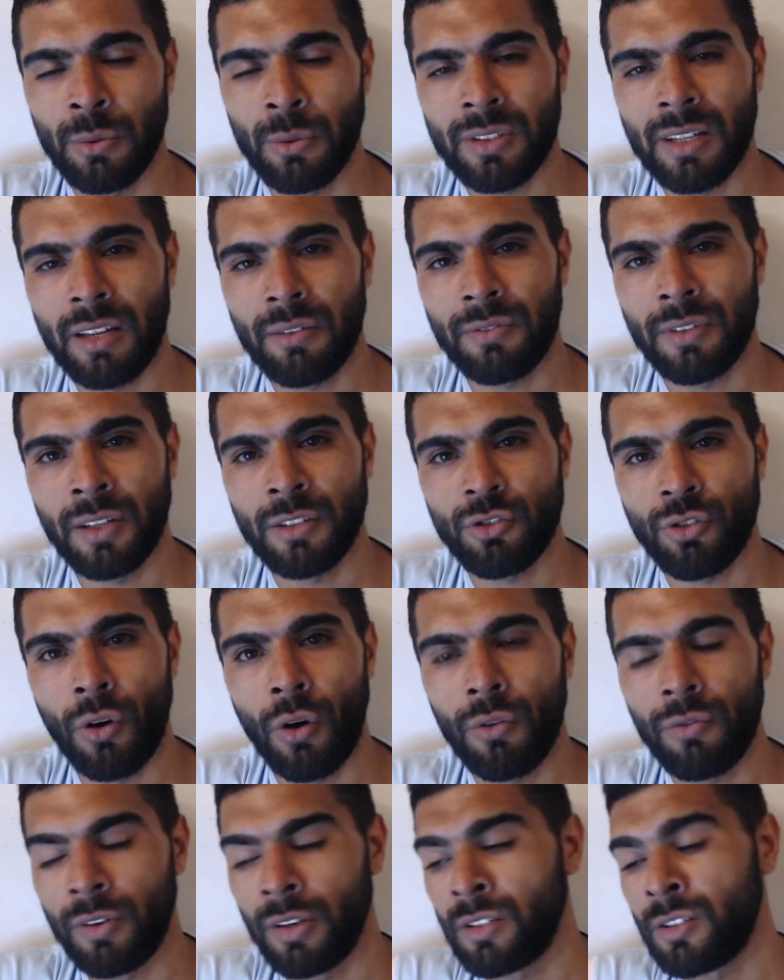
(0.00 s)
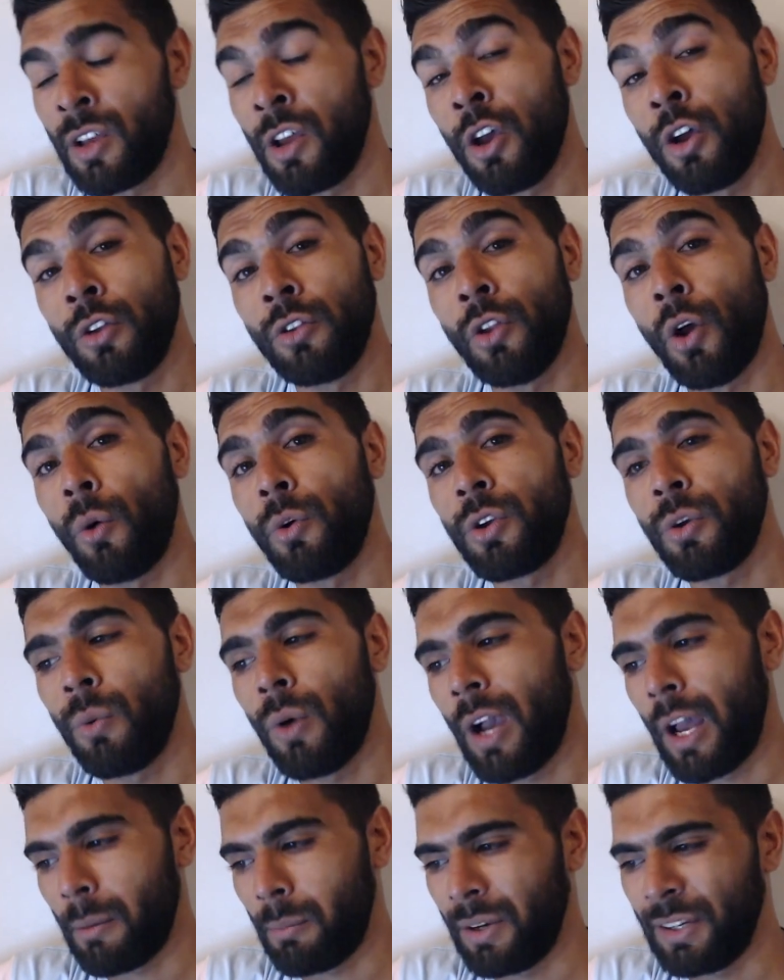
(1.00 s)
lifting trophies? No, you
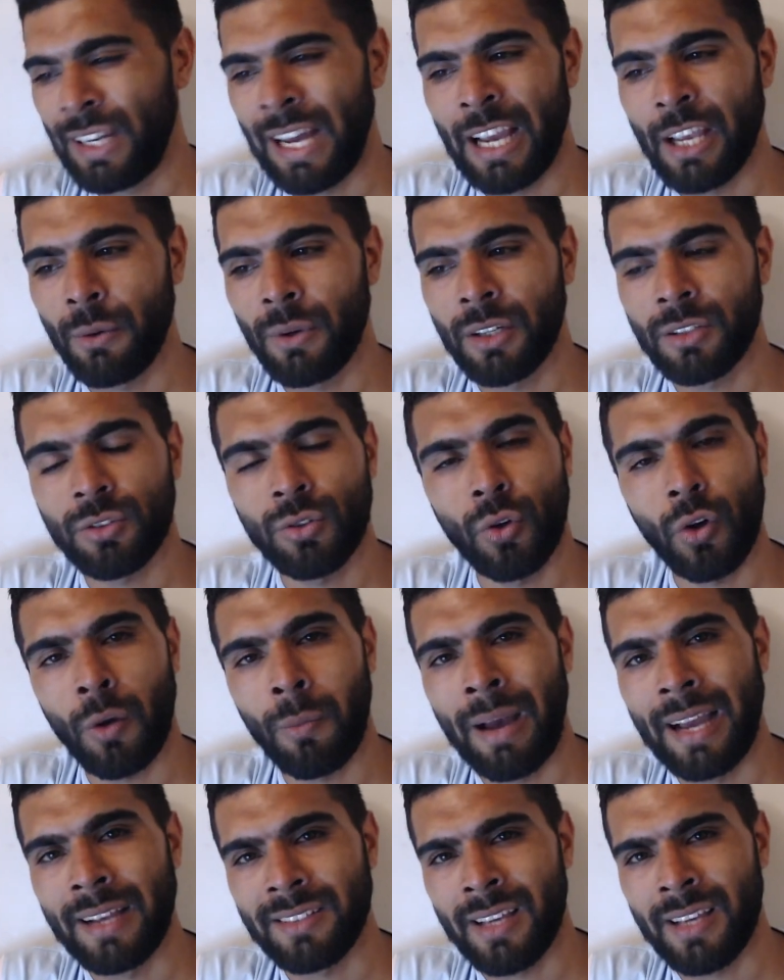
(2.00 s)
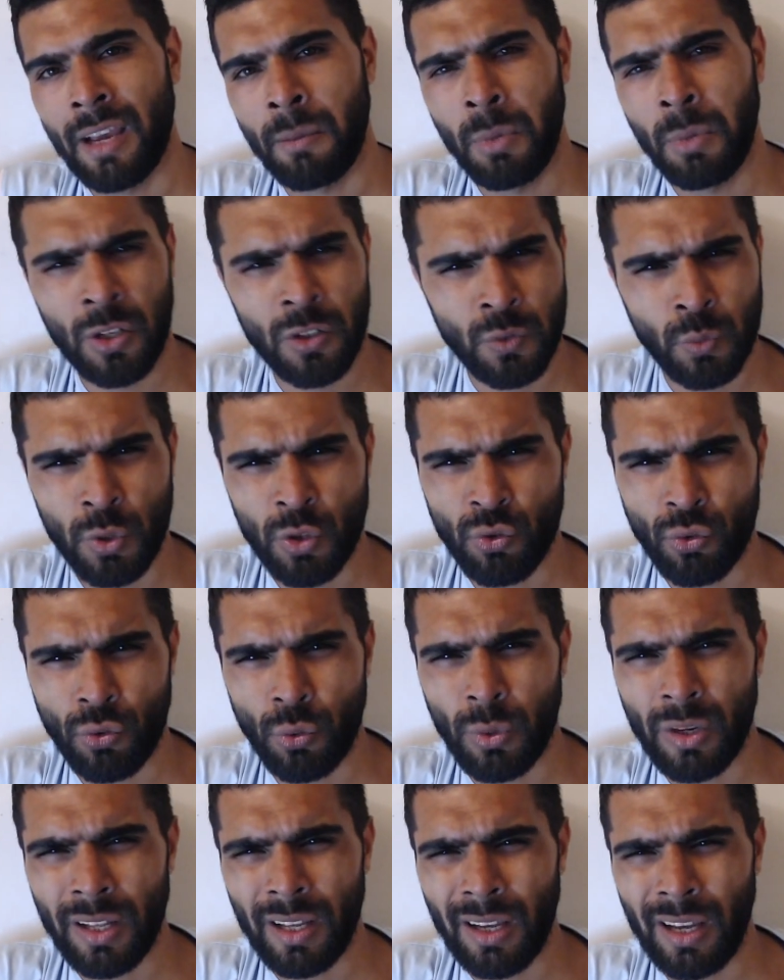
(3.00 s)
weren't. But now you want to talk about his hair because we drew
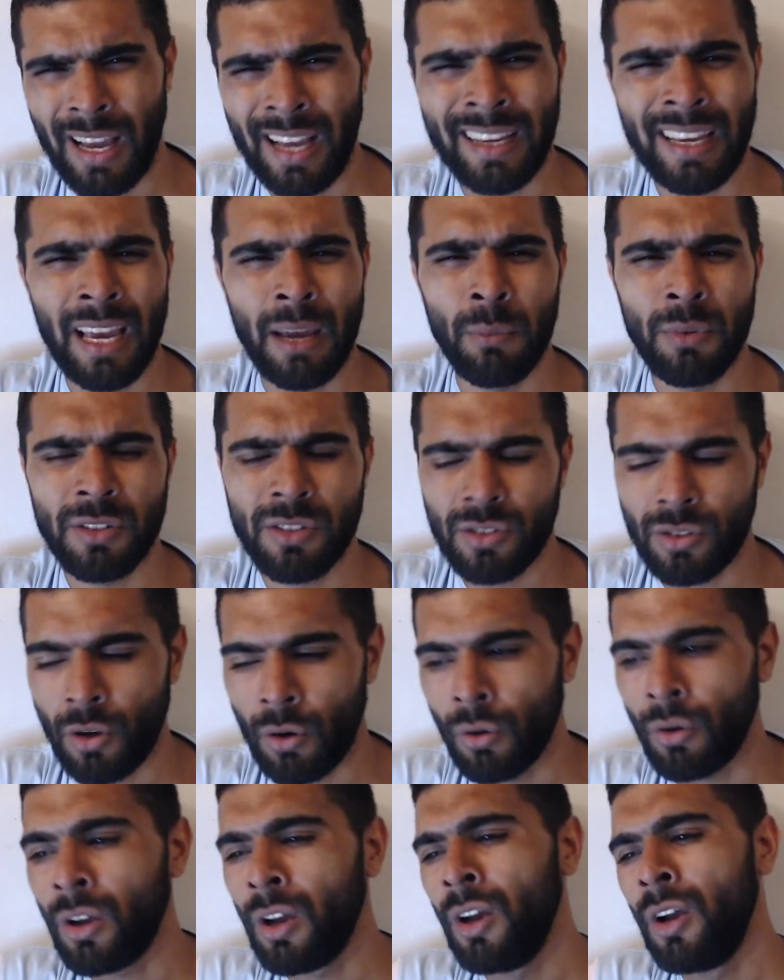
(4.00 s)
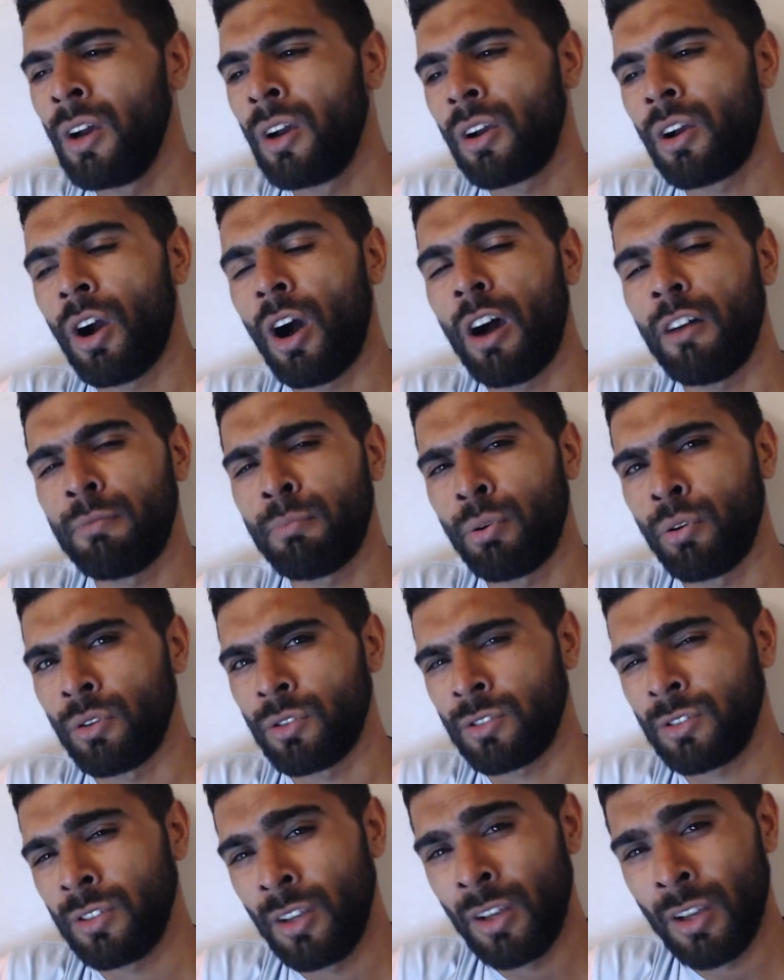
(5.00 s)
with a game with Stoke. Garth
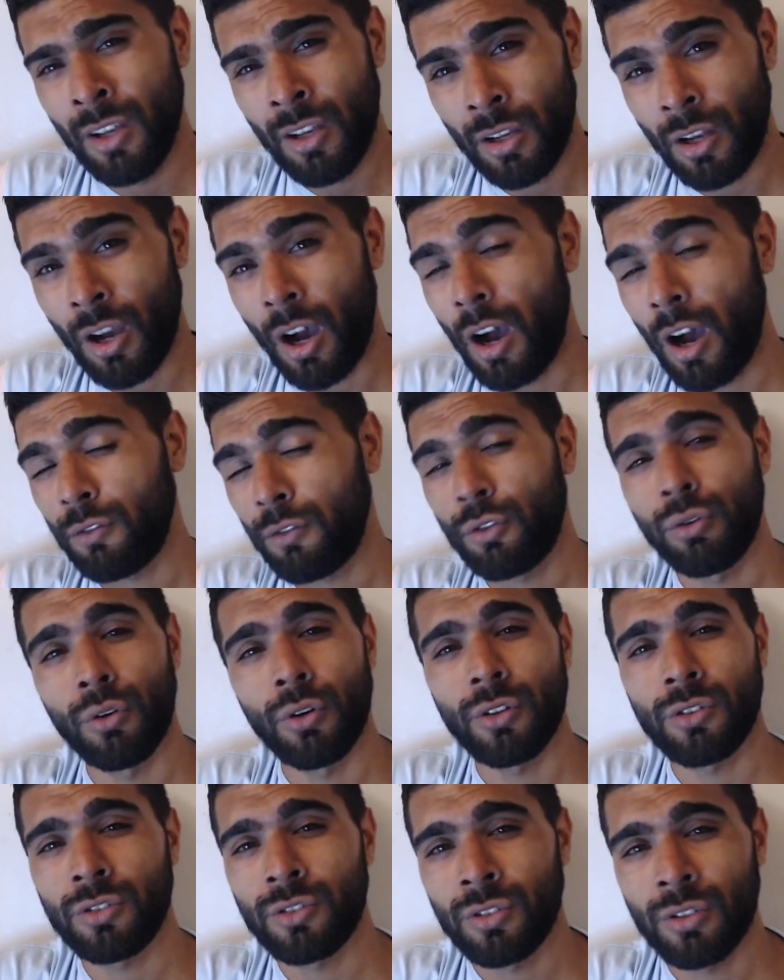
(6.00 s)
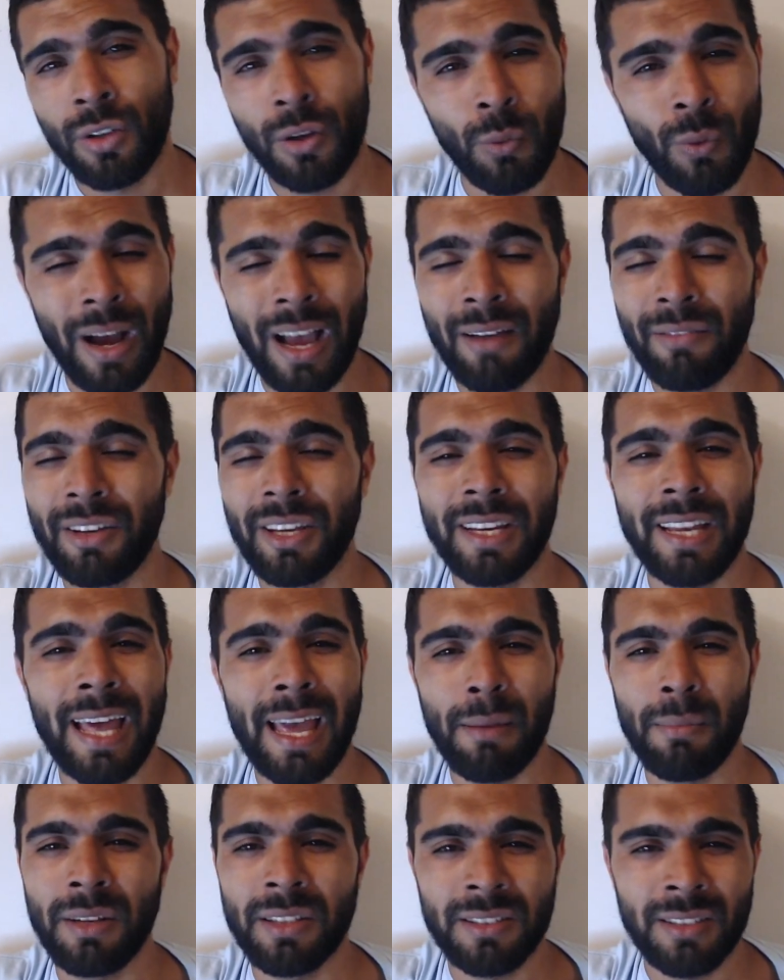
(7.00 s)
Crooks, whatever your
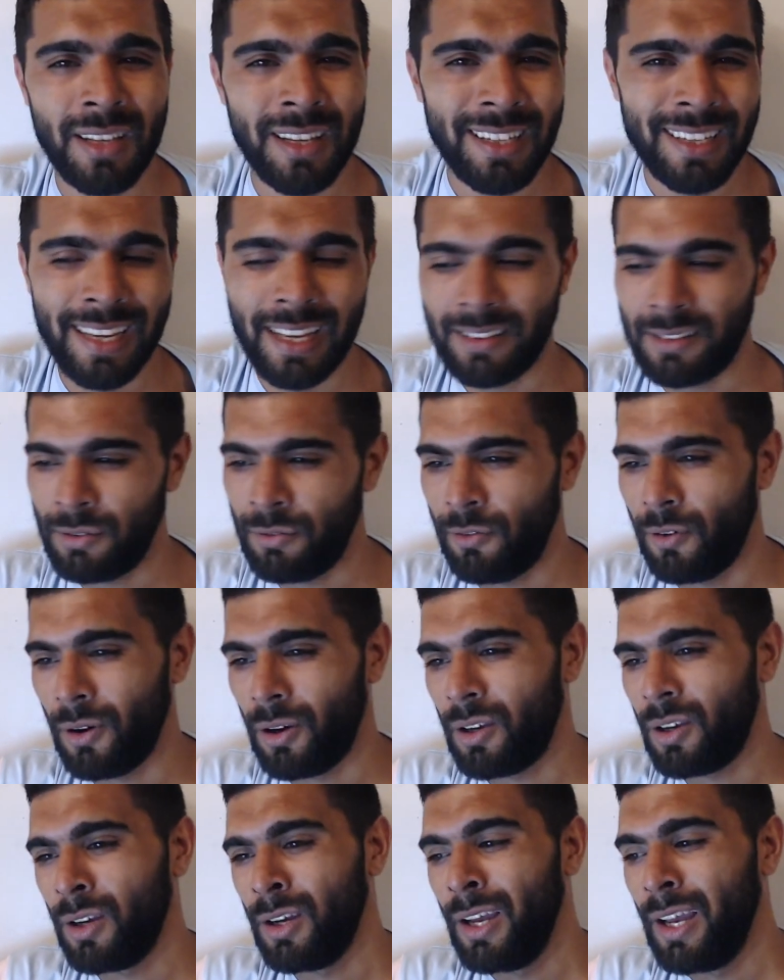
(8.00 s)
name is, get to fuck.